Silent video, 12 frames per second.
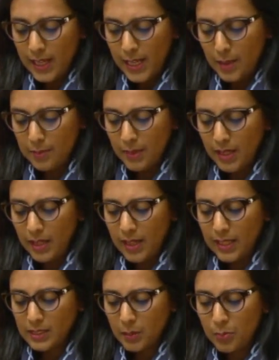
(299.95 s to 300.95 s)

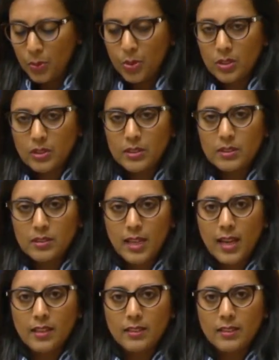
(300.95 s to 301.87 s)
It's important that